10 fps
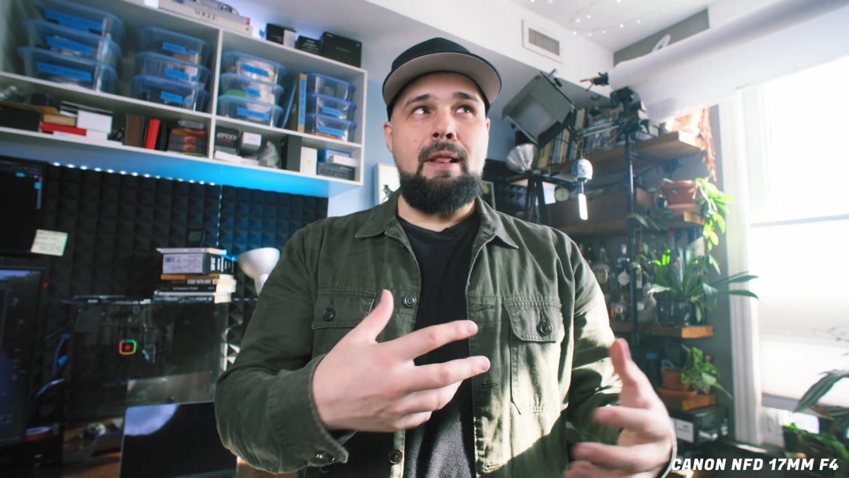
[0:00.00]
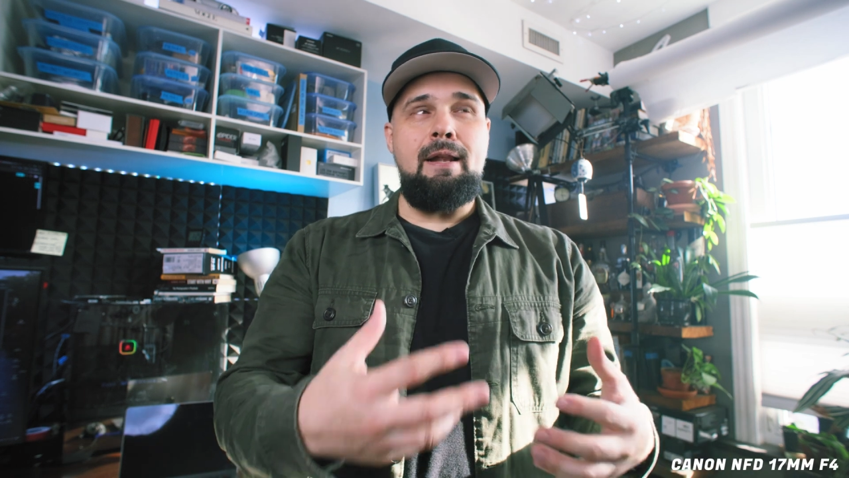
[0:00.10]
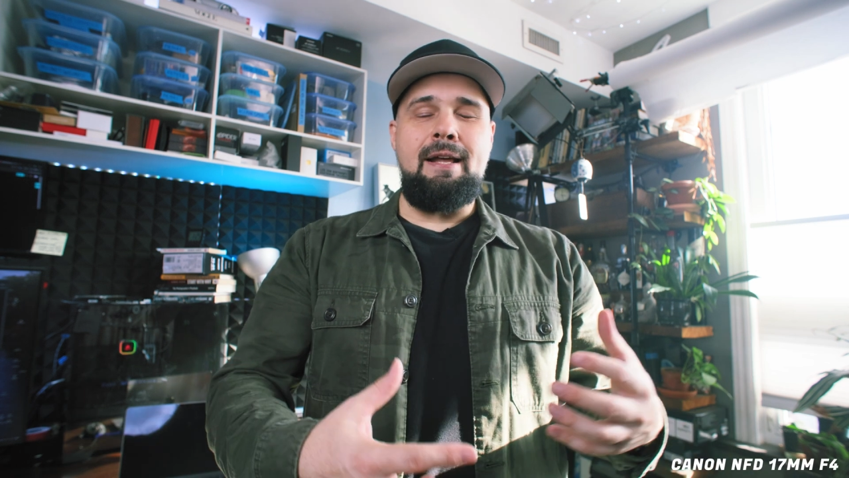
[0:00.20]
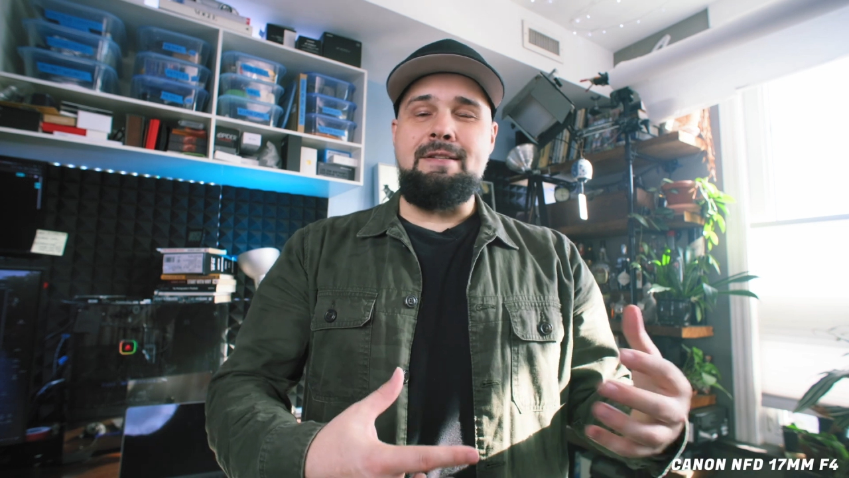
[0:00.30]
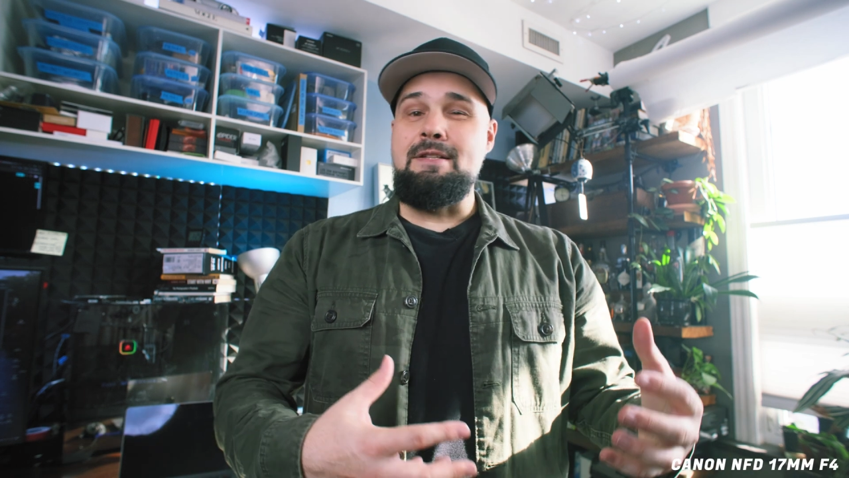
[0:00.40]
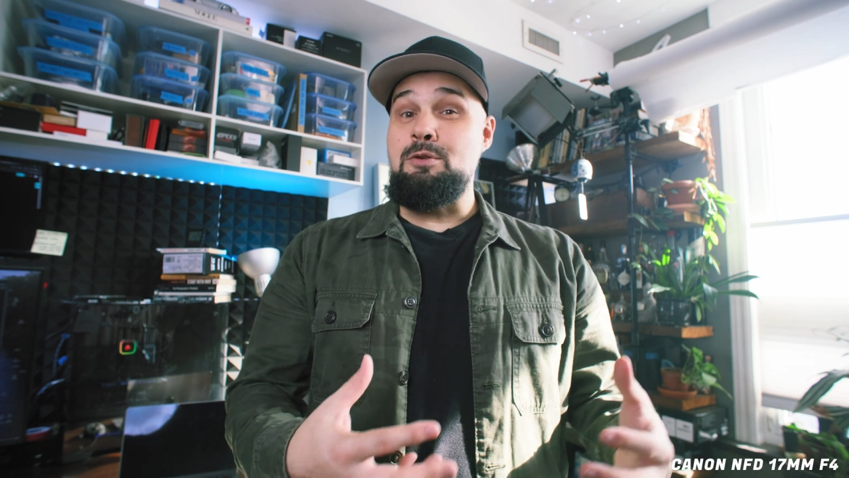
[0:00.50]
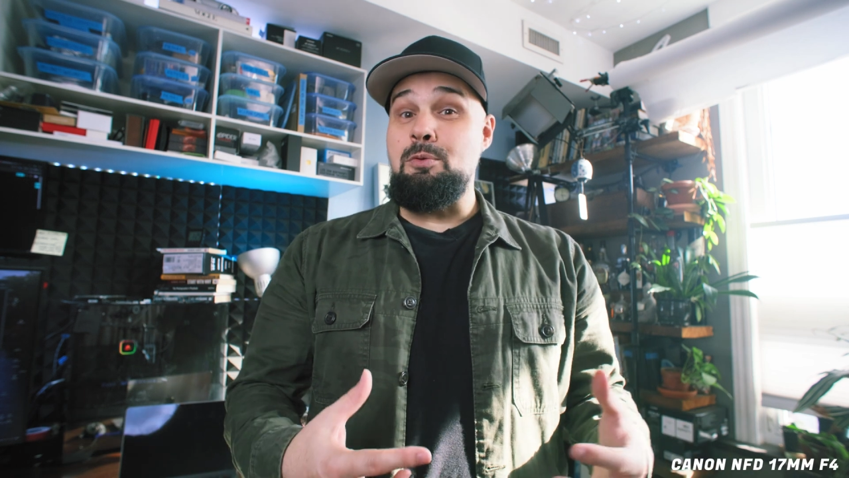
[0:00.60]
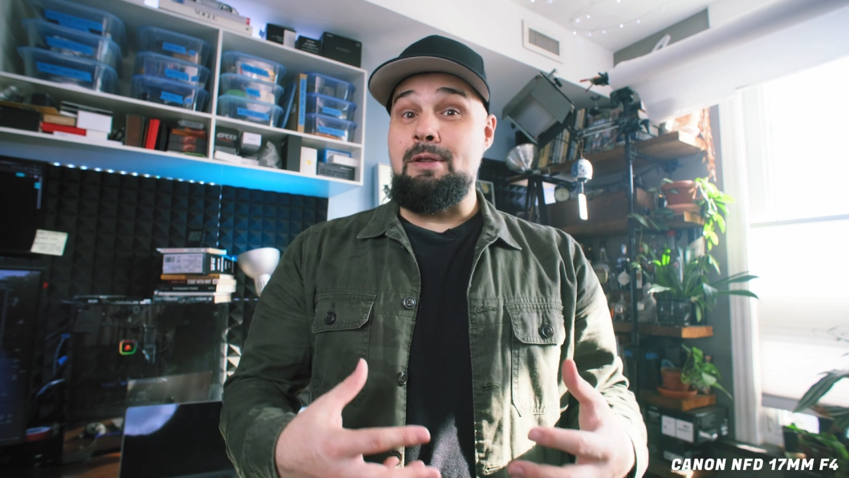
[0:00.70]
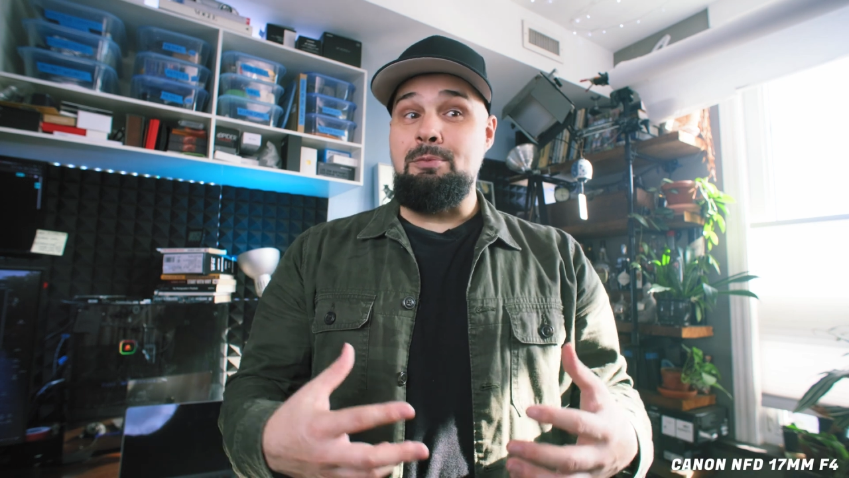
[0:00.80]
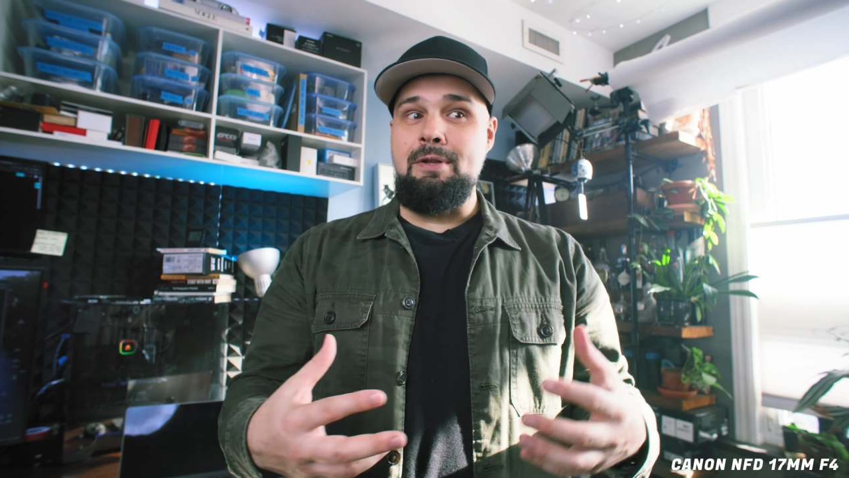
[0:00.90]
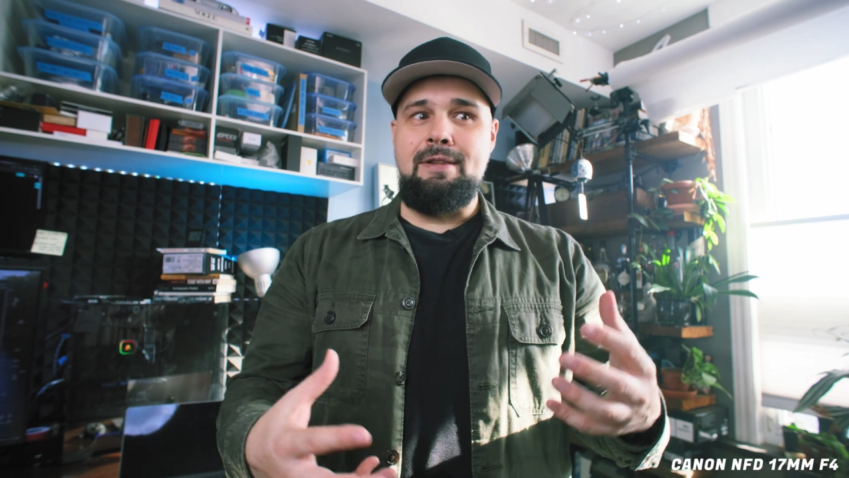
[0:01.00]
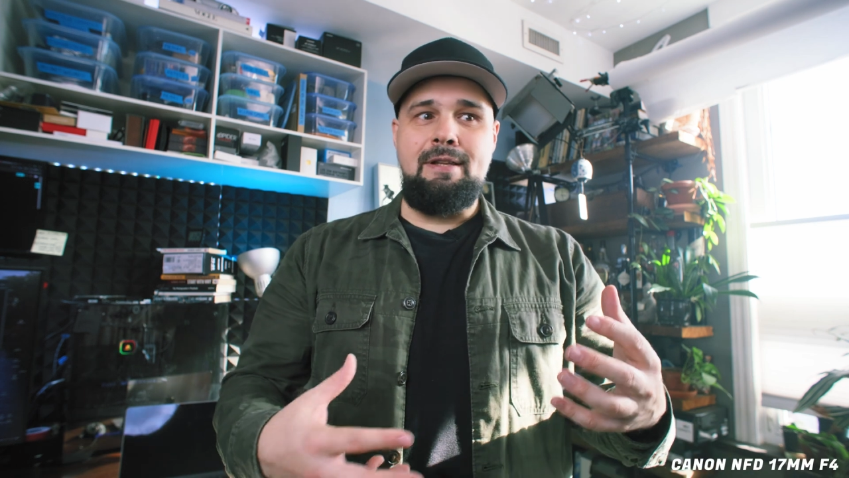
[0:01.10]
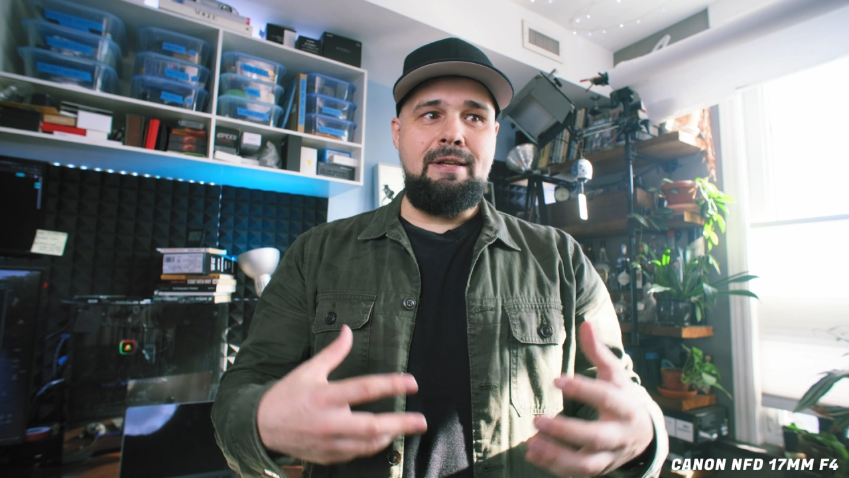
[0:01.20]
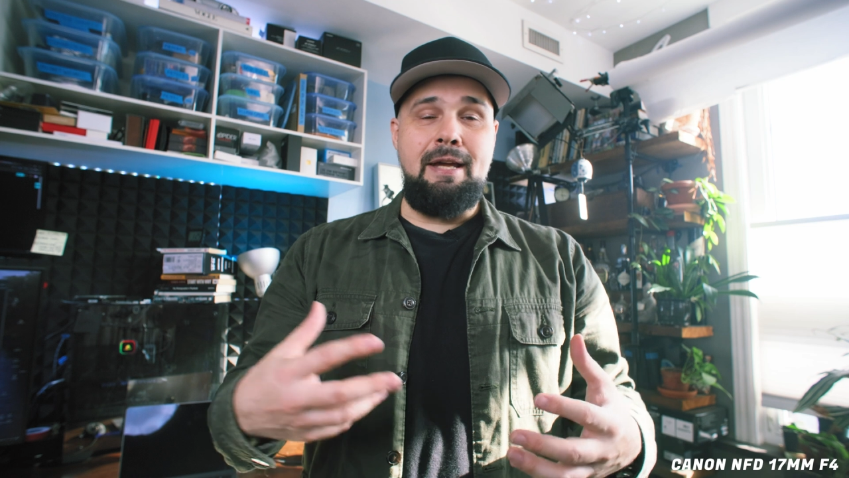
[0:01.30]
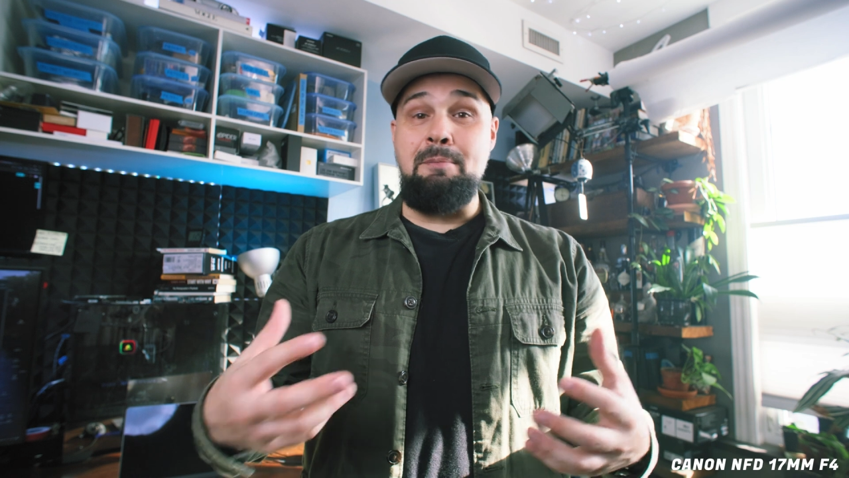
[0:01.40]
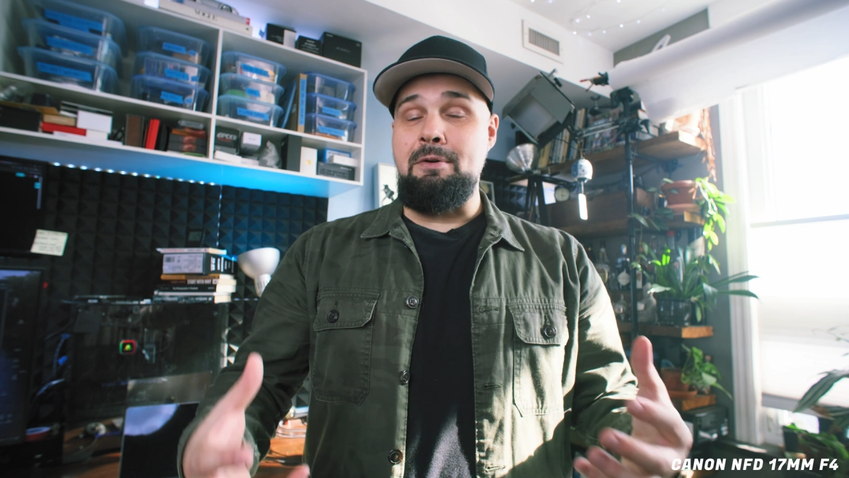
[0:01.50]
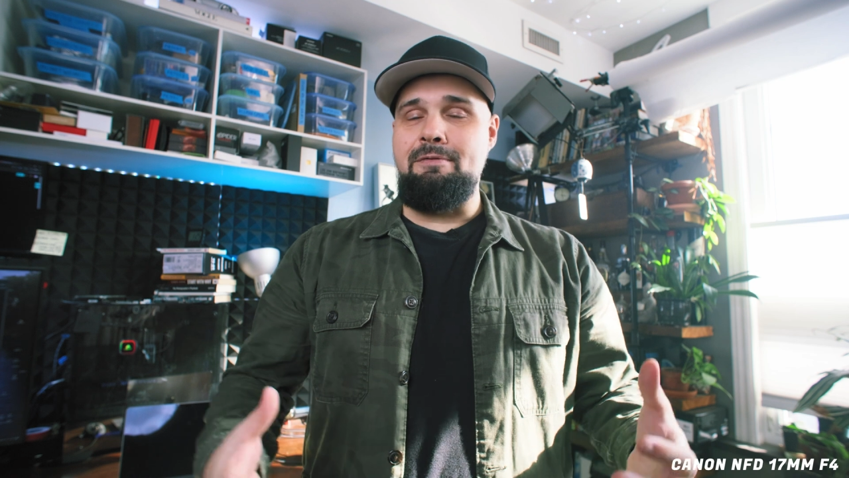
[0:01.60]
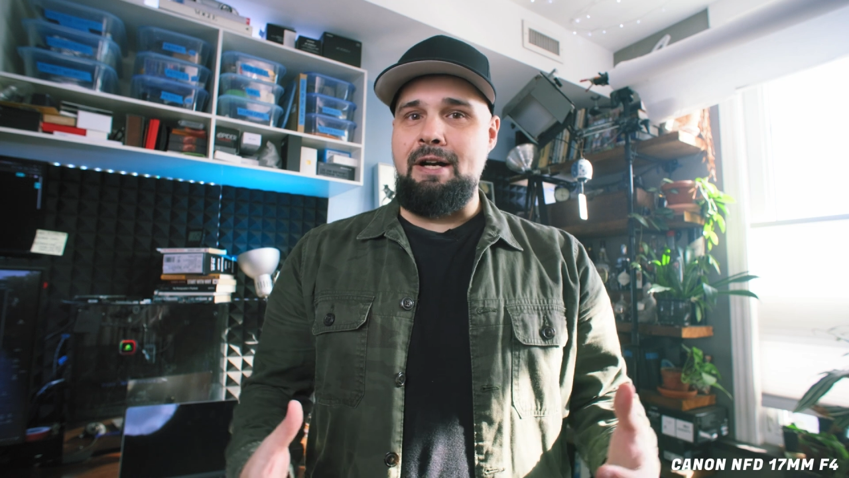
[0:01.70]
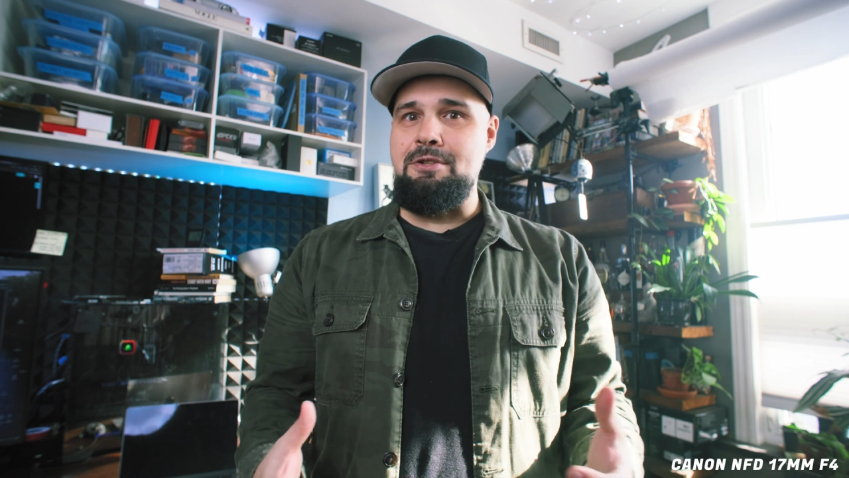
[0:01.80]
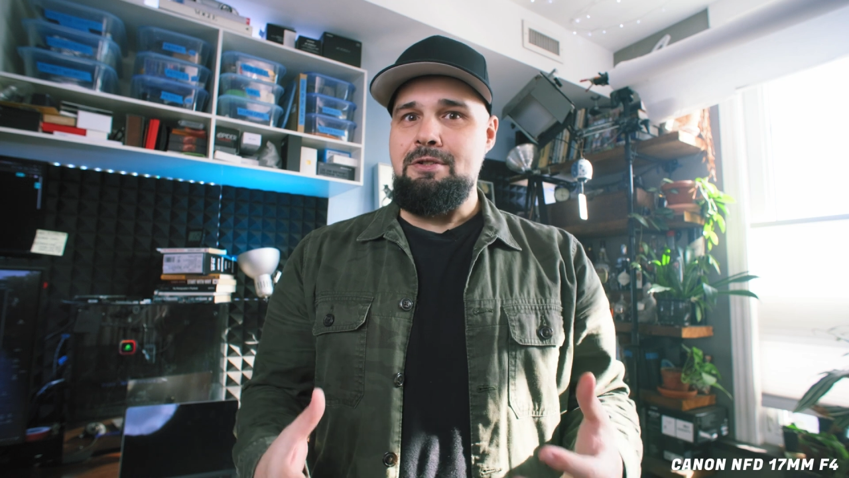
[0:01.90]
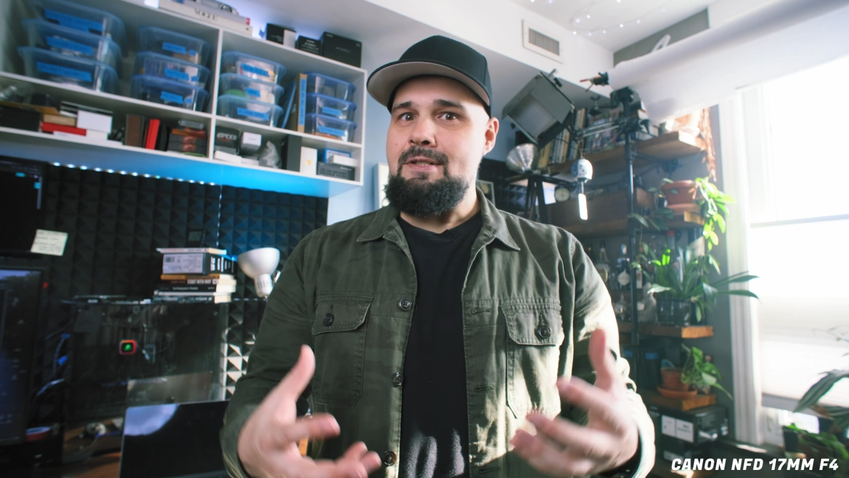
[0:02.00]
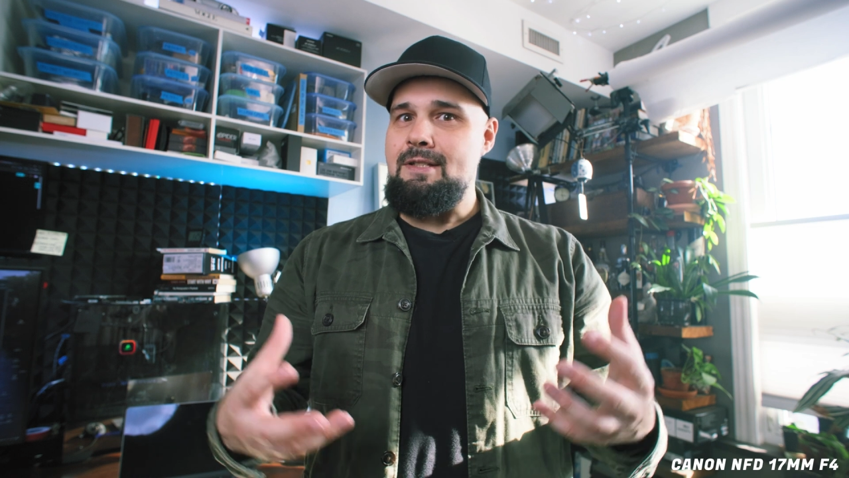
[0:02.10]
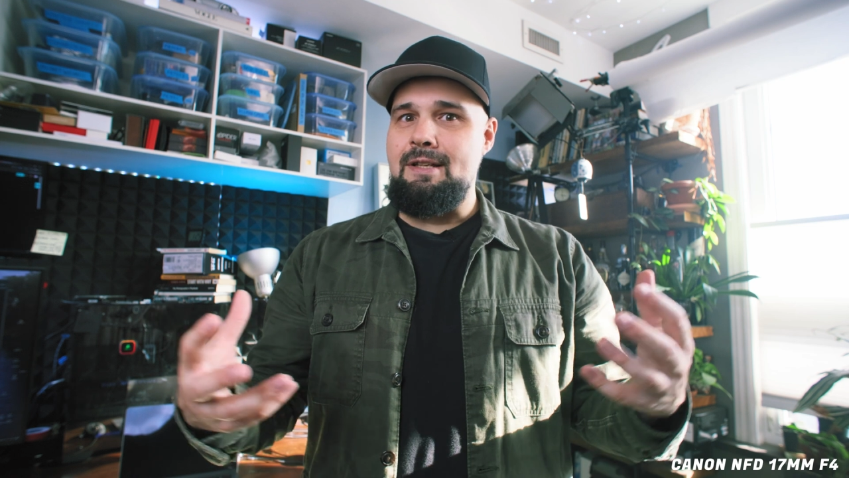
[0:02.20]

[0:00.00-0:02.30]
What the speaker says: lenses with the imperfections.